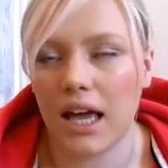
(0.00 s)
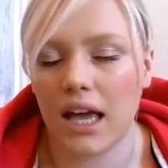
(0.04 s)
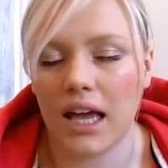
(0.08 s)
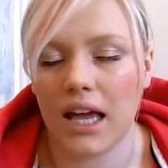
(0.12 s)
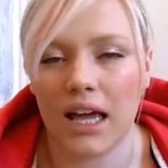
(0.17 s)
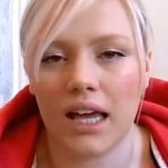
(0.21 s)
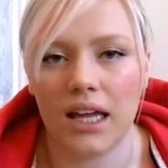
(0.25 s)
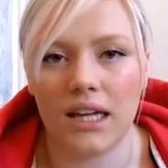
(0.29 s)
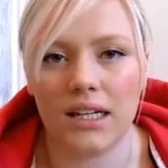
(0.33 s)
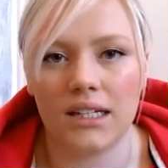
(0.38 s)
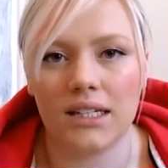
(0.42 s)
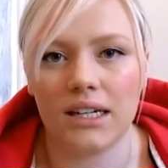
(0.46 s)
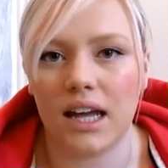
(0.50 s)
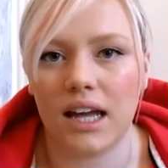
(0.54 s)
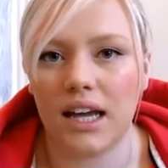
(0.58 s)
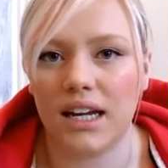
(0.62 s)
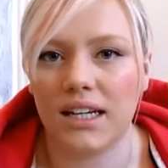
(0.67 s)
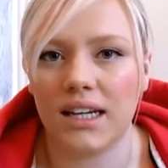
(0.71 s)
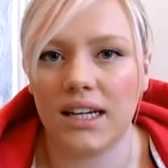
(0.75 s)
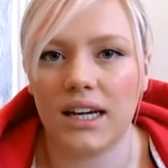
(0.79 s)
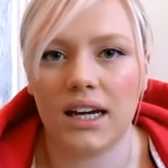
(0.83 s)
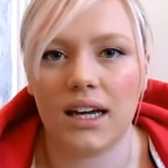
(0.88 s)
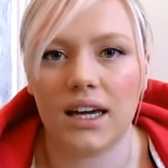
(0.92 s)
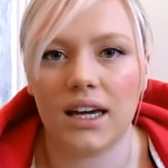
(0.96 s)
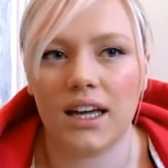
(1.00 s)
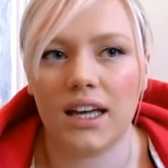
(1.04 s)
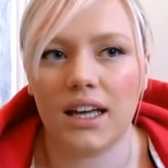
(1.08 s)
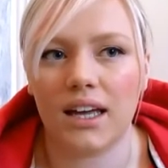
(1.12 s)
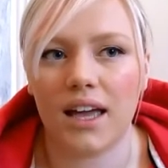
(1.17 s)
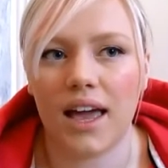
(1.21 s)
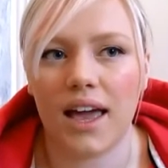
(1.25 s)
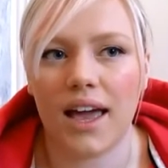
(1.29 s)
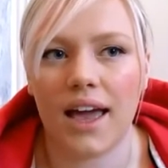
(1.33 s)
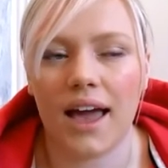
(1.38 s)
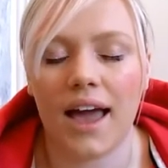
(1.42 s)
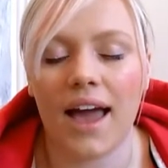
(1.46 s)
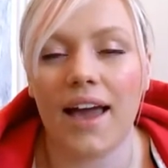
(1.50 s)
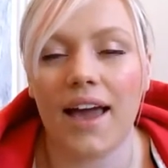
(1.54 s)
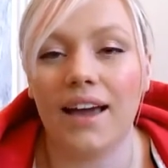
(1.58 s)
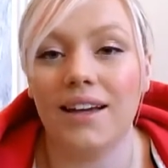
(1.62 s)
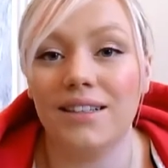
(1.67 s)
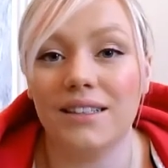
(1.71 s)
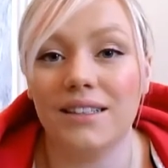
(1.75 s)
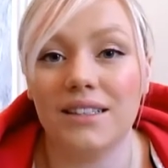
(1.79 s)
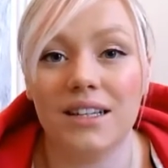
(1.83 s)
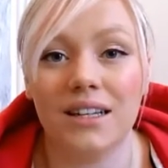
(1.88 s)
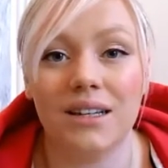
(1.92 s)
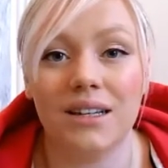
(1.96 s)
in like
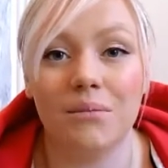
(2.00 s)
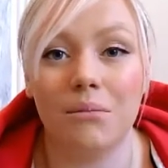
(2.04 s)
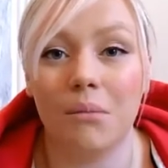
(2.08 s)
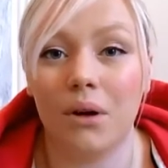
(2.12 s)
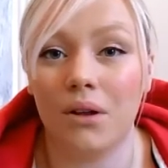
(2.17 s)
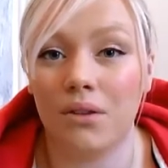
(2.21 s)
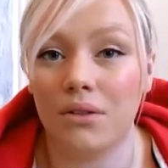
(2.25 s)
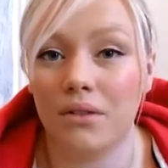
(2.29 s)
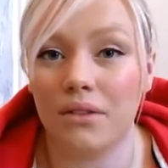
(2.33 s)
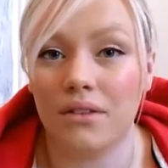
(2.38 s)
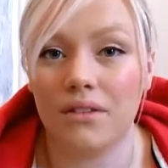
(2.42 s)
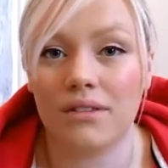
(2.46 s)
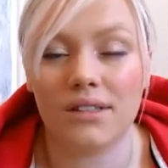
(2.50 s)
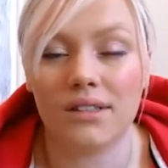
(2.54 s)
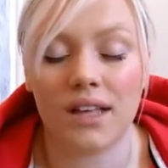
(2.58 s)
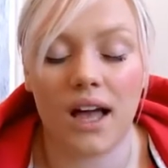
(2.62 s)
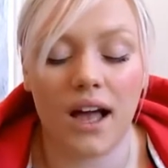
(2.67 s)
18 months,